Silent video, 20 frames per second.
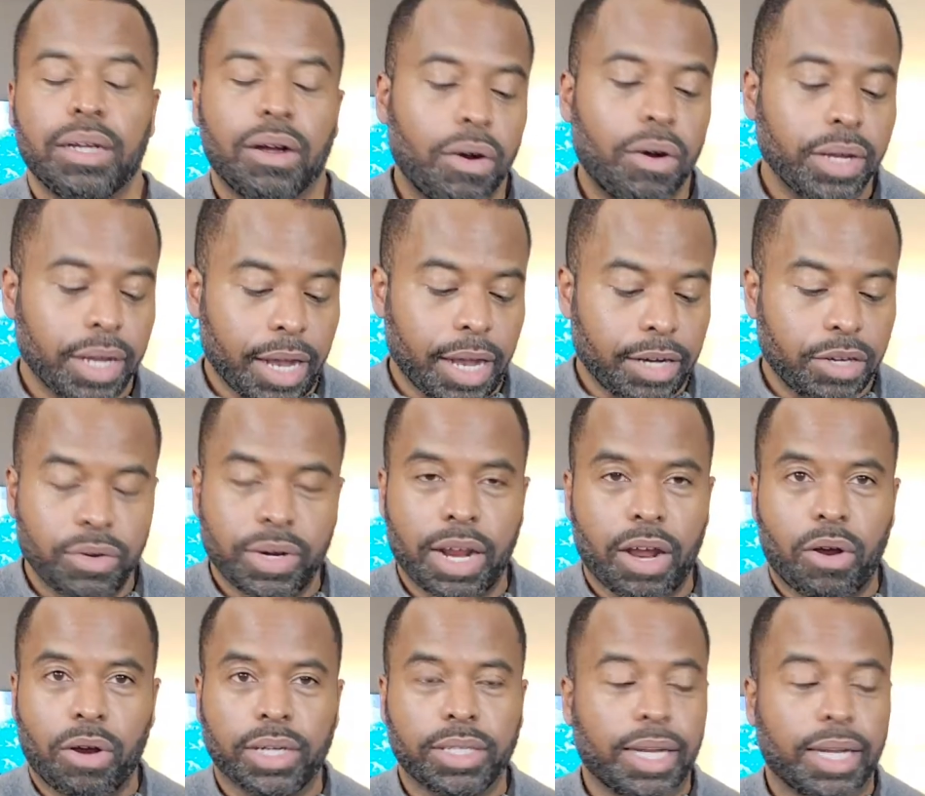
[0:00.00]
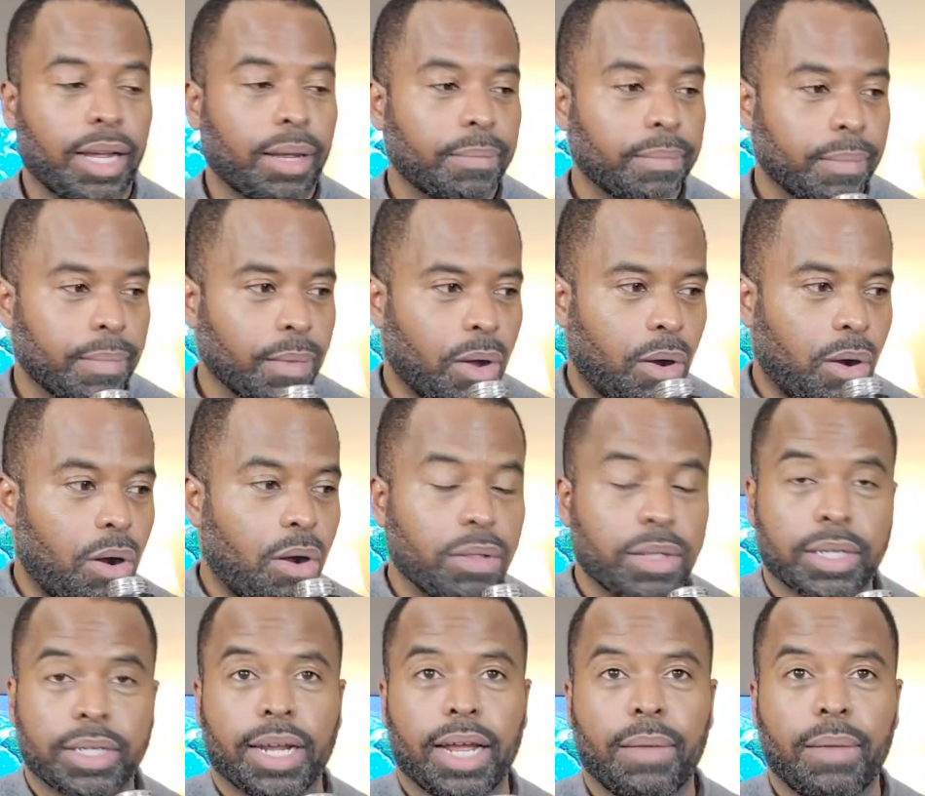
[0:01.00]
Oh, yeah. I do that all the time. All
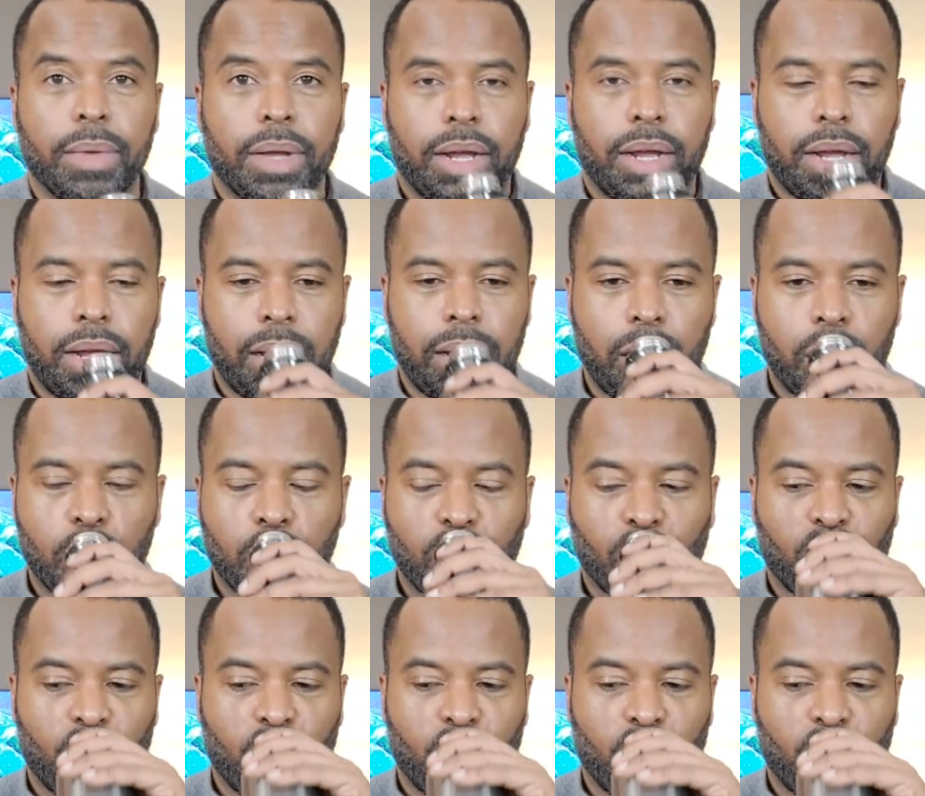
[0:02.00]
the time. Uh,